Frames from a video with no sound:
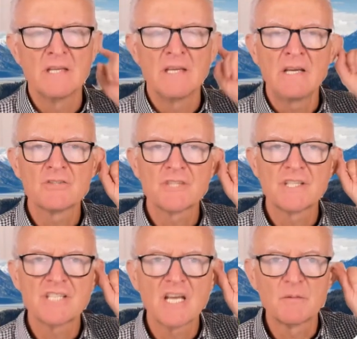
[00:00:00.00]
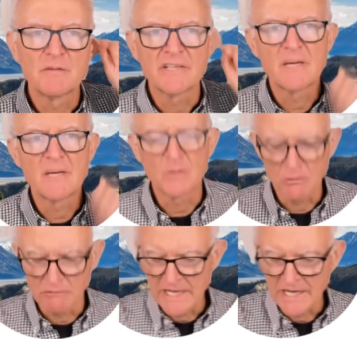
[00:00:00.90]
Here's an example of a chemical
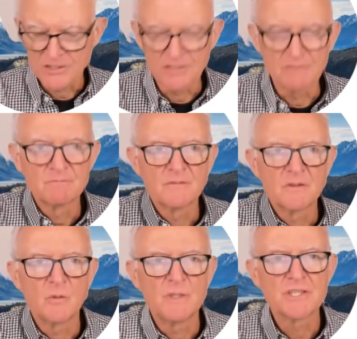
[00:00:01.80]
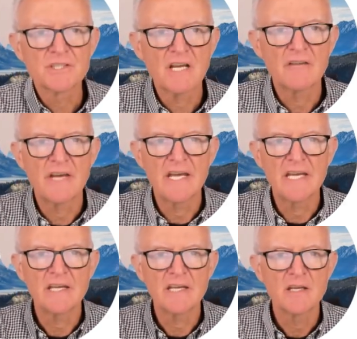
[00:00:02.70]
reaction. We just have
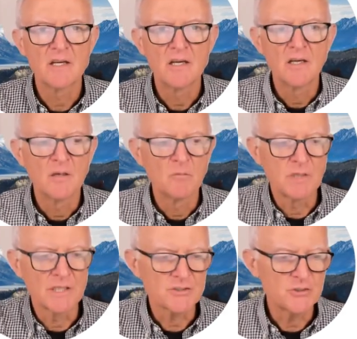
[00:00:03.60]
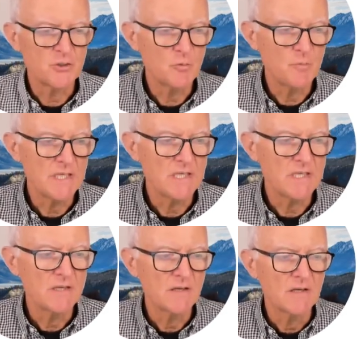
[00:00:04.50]
A plus
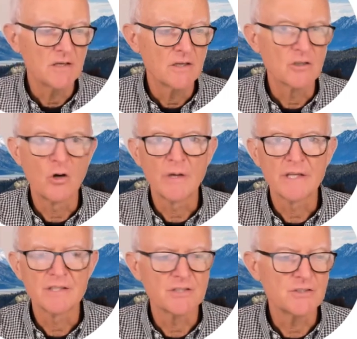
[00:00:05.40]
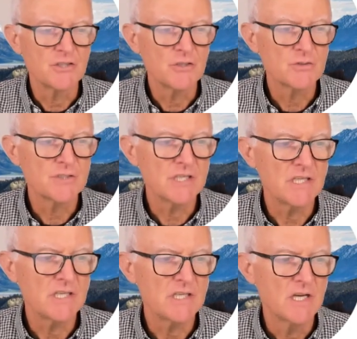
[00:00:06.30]
2B going to
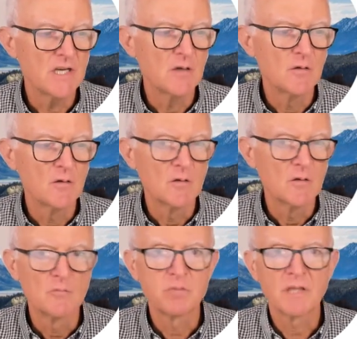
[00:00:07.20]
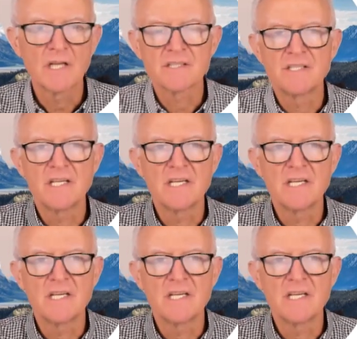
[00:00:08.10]
2C plus D.